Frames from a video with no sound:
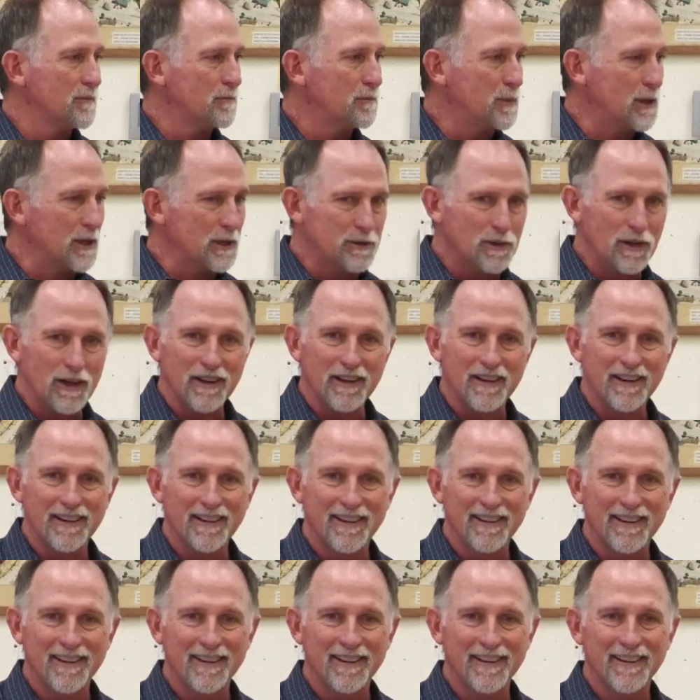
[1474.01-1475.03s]
be a drunk.
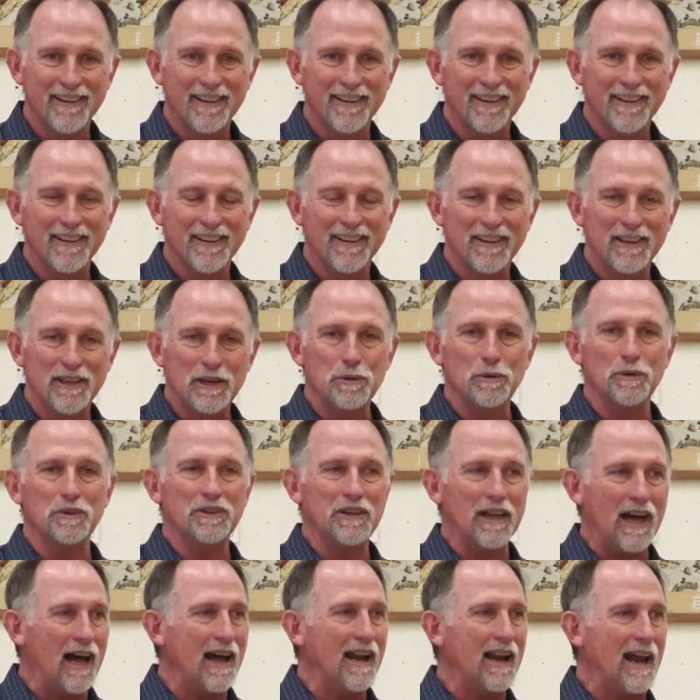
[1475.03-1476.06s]
You will
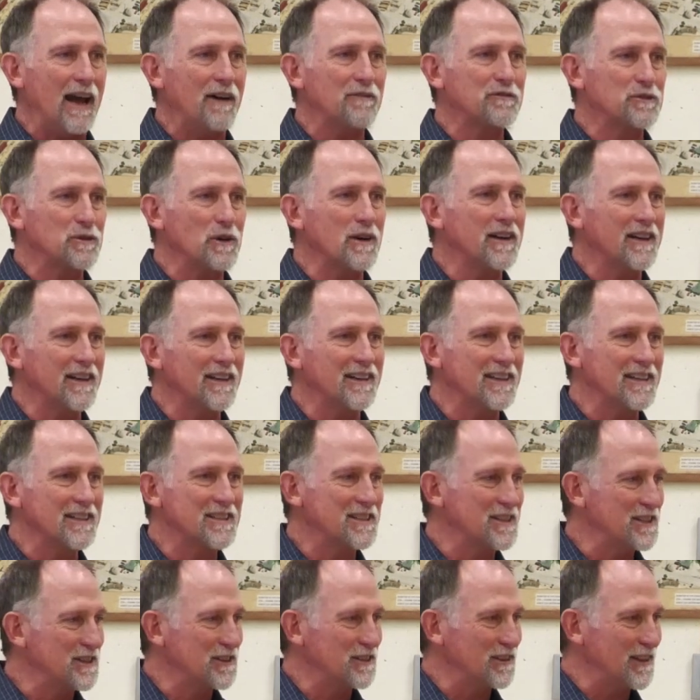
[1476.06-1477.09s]
not have
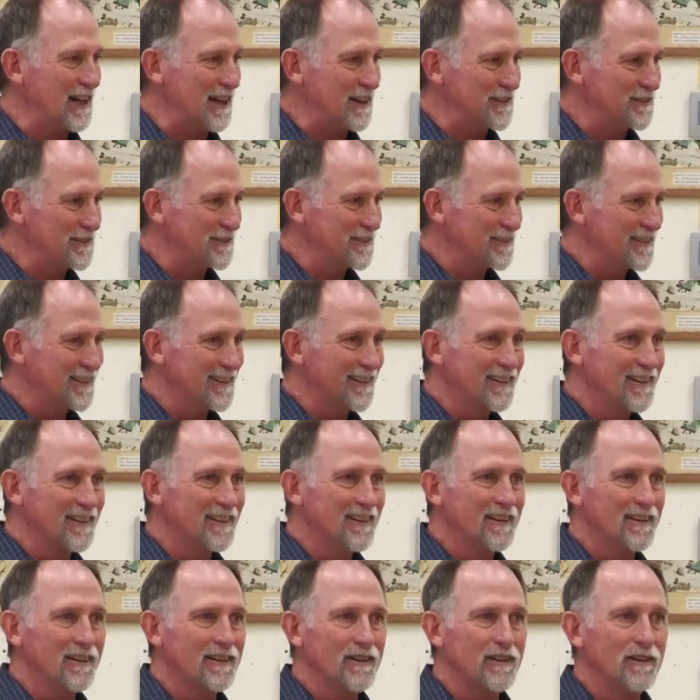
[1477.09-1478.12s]
drunkenness in your life
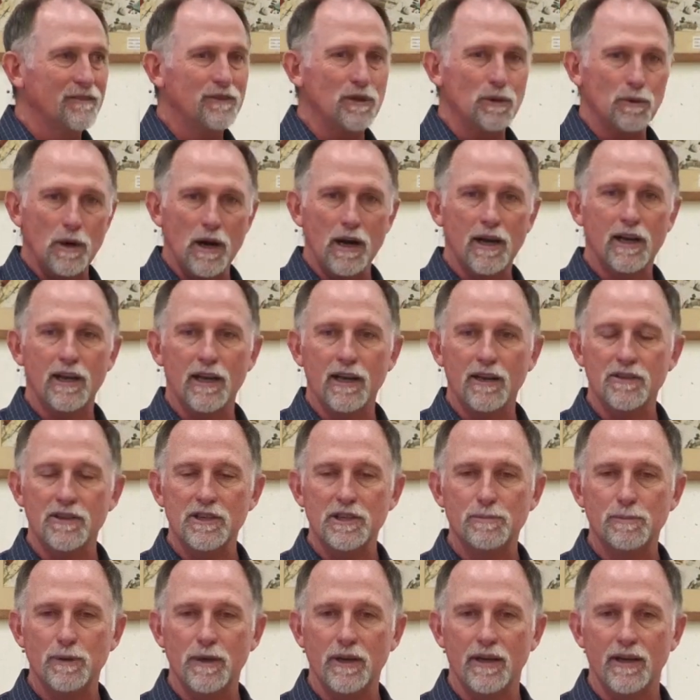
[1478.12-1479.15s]
if you're walking in the
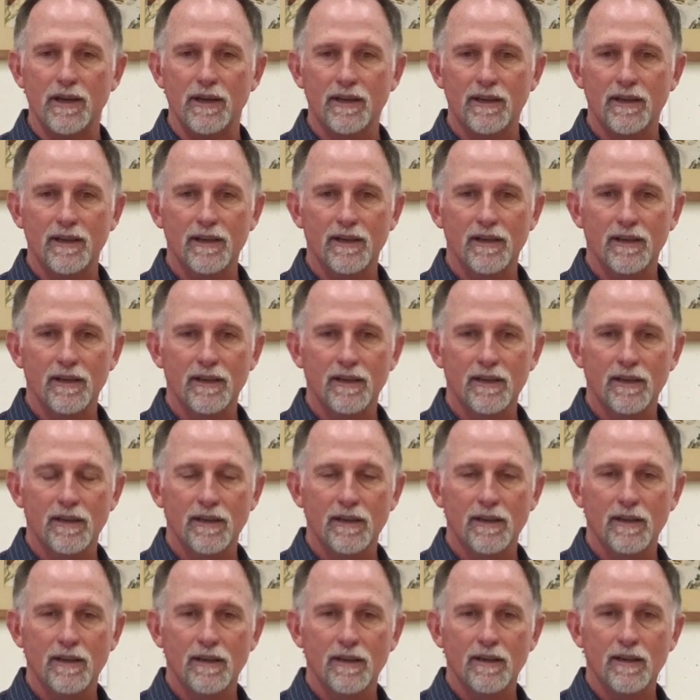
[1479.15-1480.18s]
Spirit.
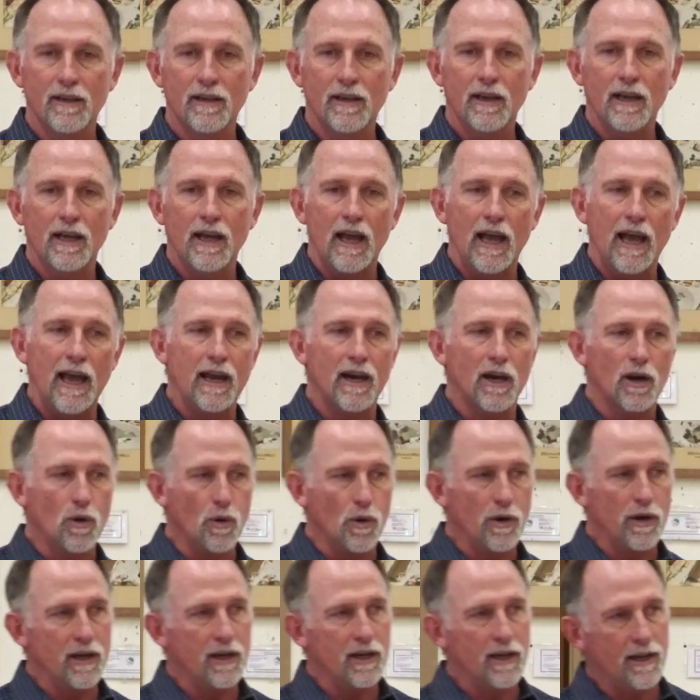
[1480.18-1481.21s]
And
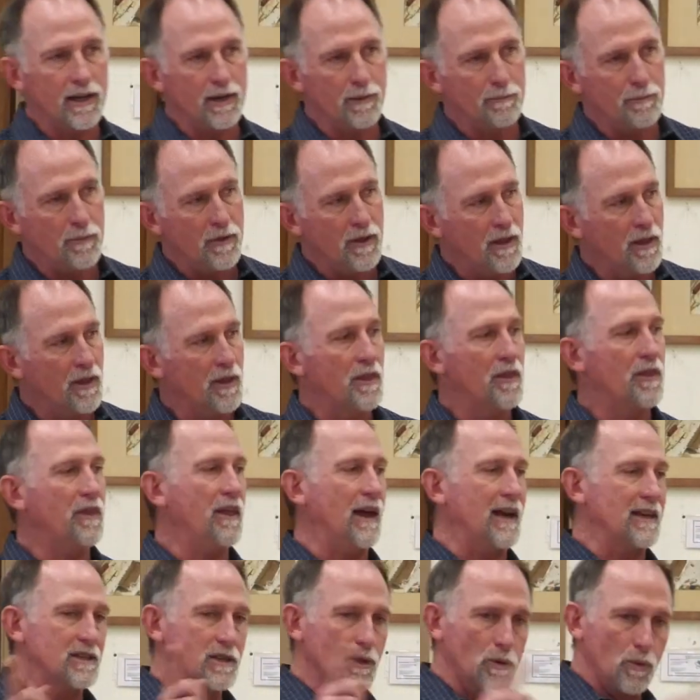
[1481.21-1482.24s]
according to him,
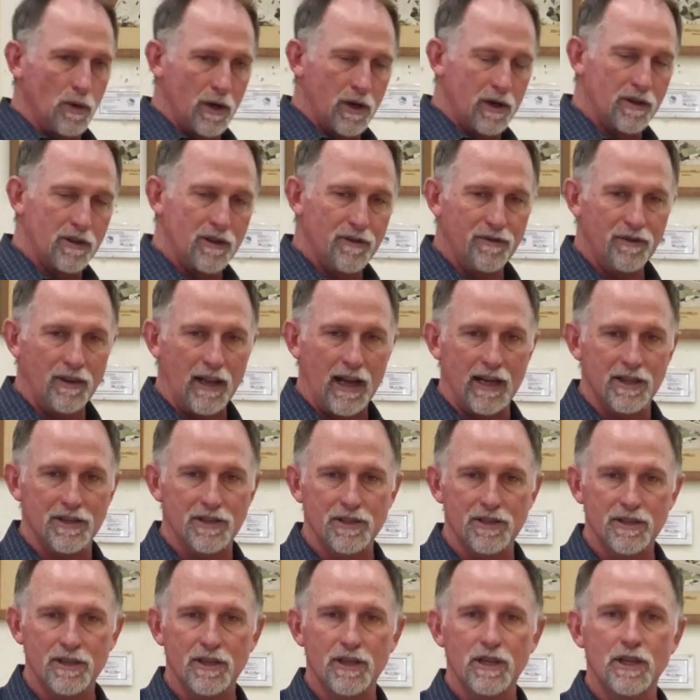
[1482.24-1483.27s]
that's a work of the
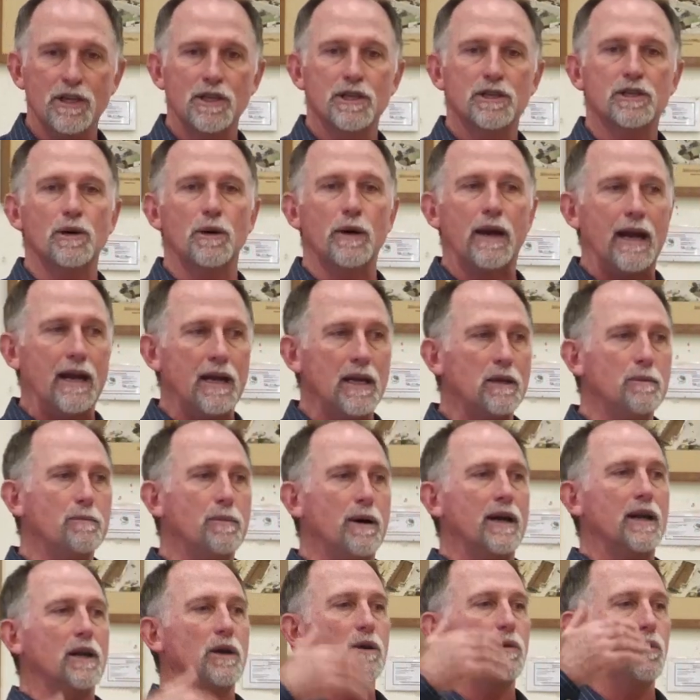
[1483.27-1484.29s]
flesh. So
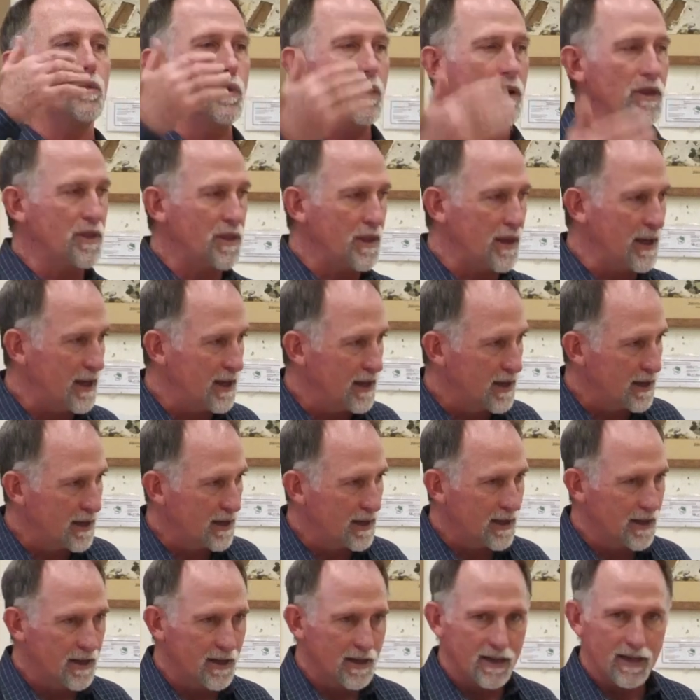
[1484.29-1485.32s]
anybody with
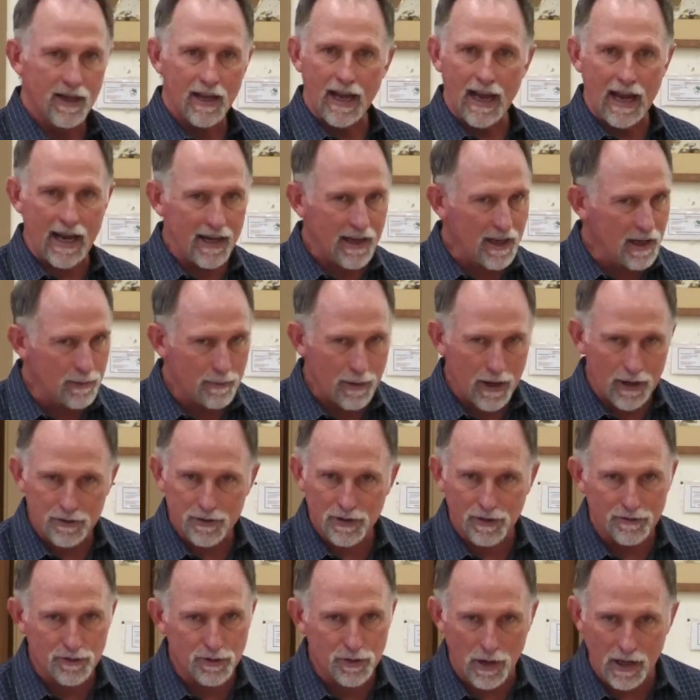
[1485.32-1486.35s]
any amount
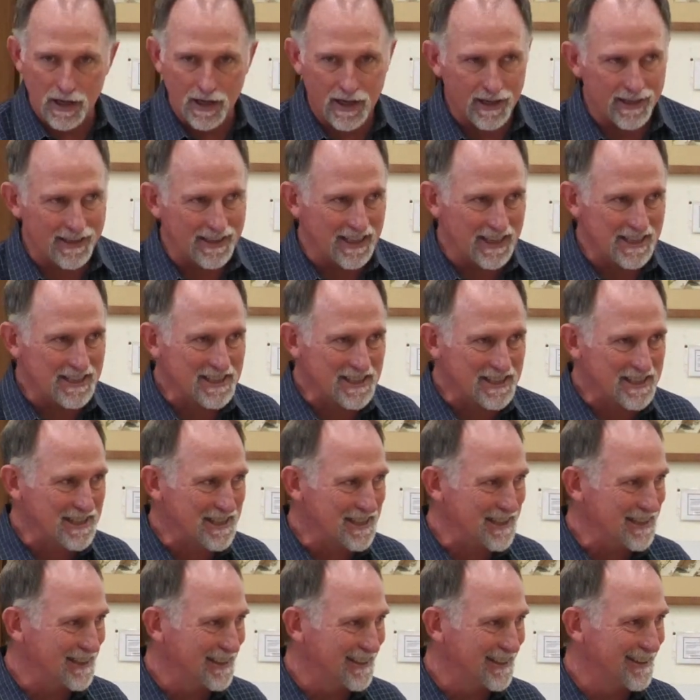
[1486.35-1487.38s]
of
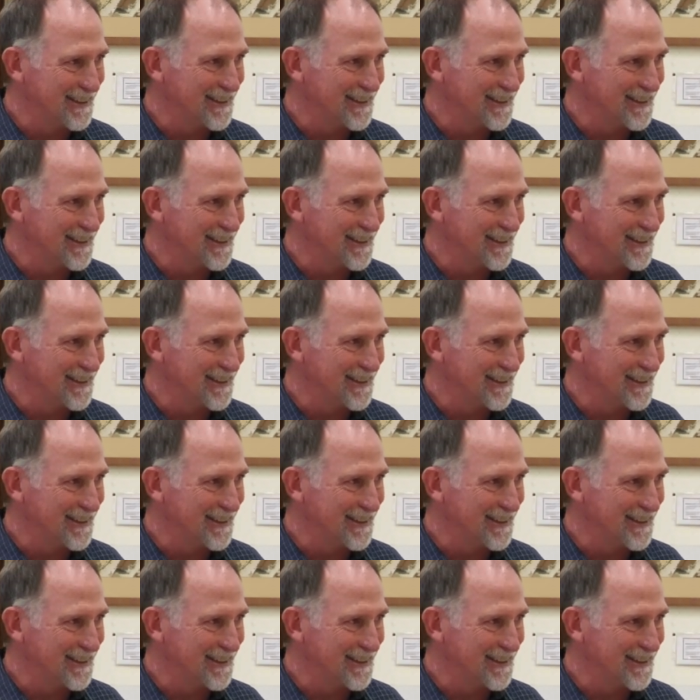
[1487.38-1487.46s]
drunkenness